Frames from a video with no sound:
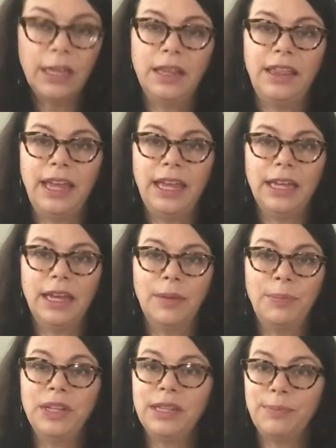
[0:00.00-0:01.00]
They
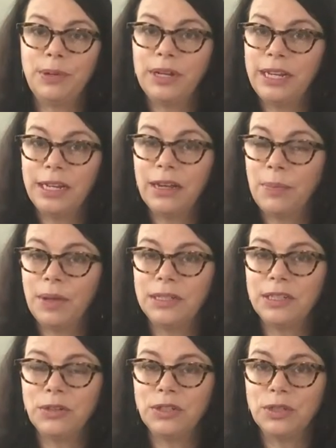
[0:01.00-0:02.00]
put it up on
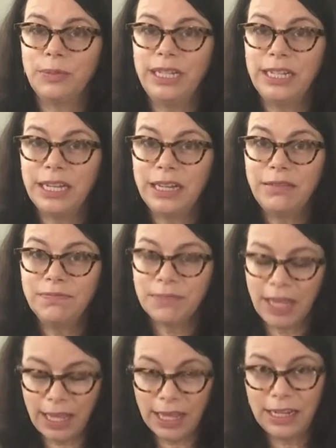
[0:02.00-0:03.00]
social media,
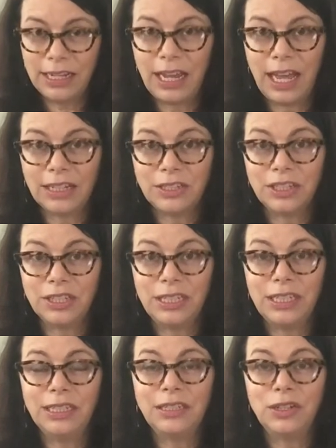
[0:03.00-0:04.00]
and it
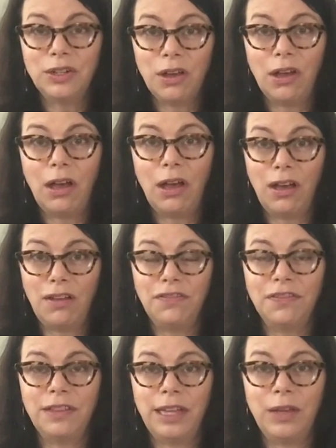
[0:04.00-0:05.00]
actually took
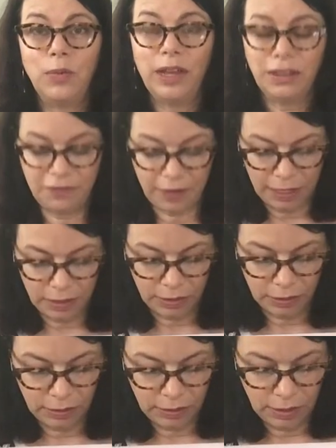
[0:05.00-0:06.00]
off like
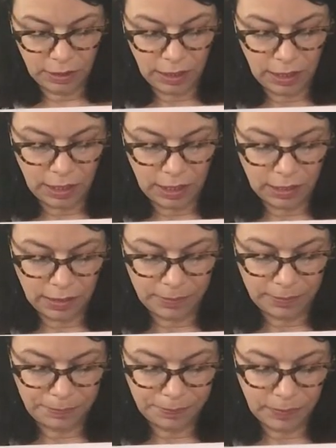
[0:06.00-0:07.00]
wildfire.
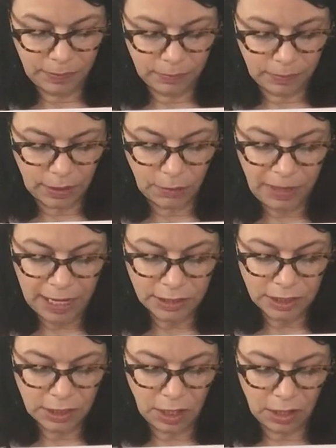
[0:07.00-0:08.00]
Their
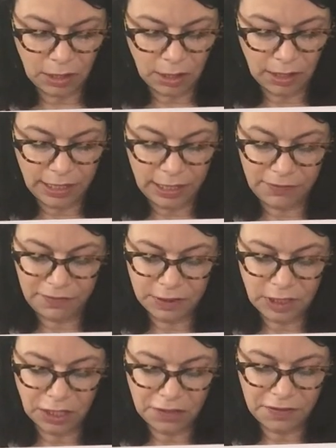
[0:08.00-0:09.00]
passion caught on, and
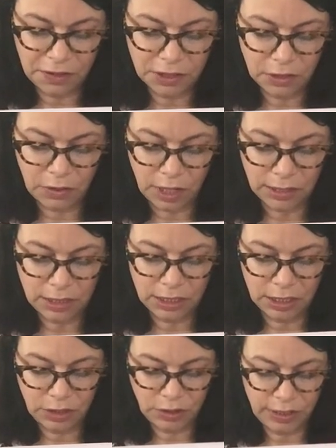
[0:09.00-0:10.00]
photographers across the
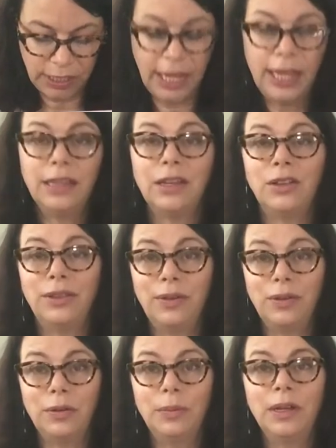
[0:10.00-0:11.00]
country and the
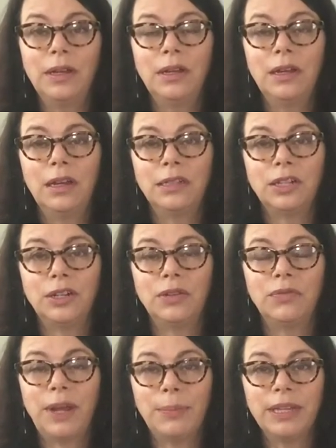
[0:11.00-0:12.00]
globe
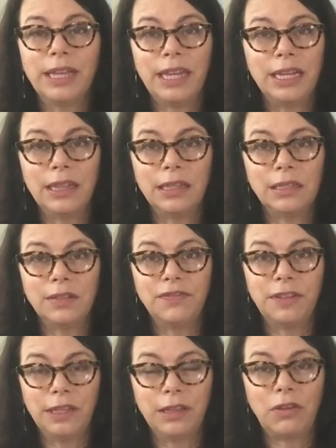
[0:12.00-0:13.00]
started replicating this
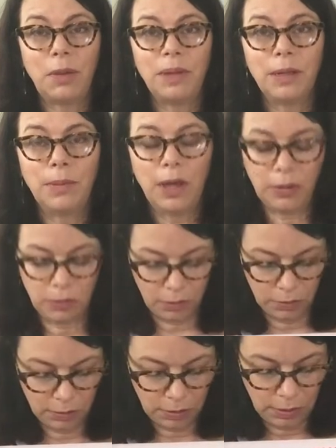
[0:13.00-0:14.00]
philanthropic
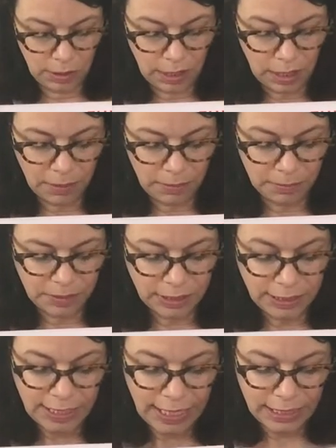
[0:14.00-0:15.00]
model. To
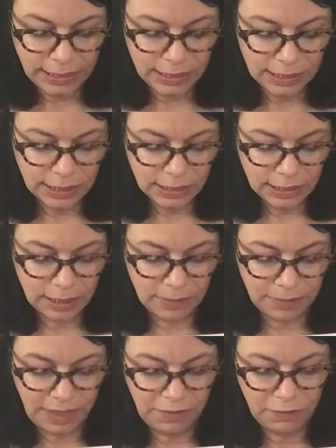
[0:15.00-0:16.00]
date,
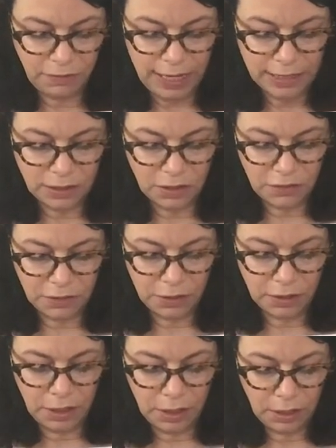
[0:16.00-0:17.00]
they've raised
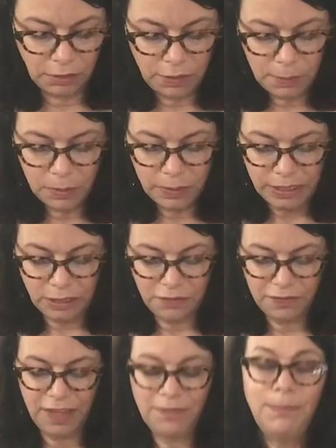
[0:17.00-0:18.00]
over
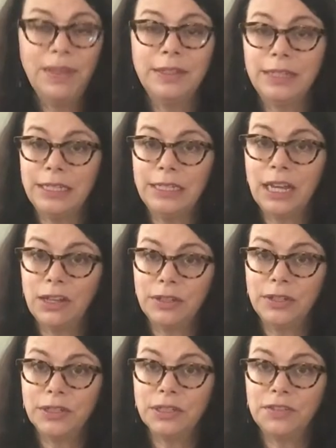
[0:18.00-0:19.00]
$3.25
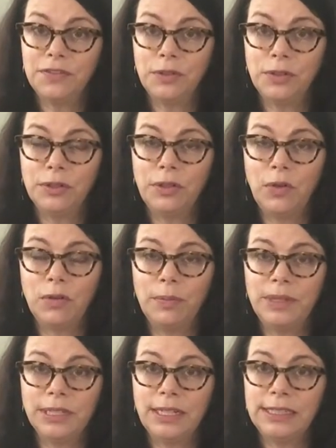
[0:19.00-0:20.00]
million for local
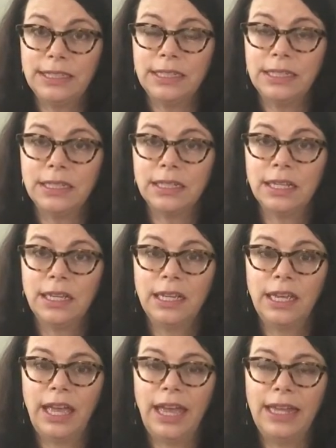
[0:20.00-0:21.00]
businesses,
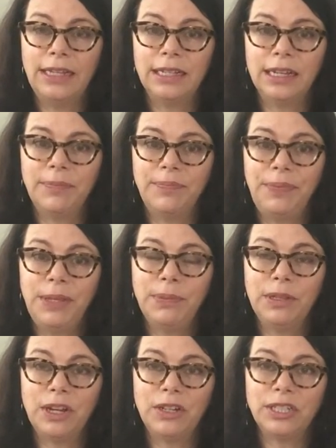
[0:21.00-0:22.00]
and
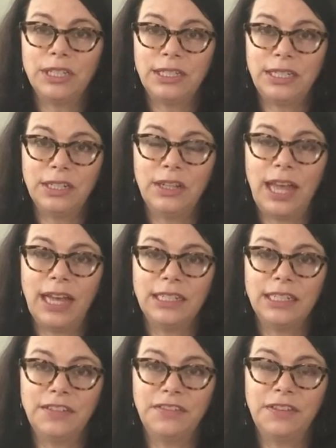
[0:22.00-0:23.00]
people are still
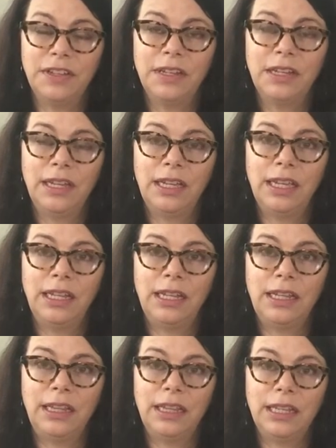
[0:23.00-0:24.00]
active
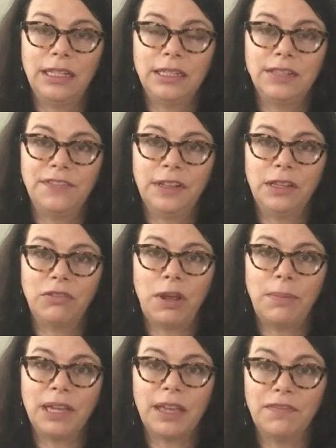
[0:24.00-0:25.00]
in this
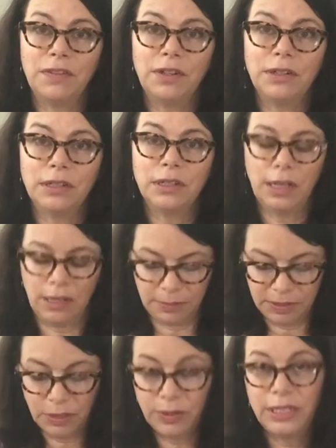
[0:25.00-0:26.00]
philanthropic effort,
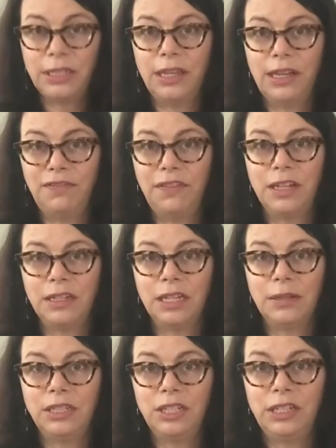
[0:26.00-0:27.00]
so that fund
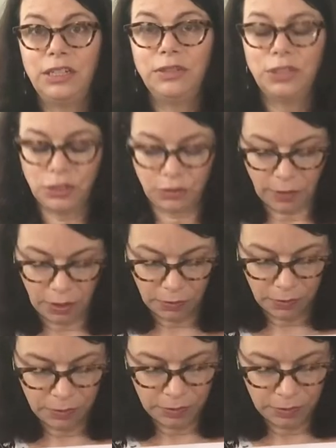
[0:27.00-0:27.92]
continues to grow.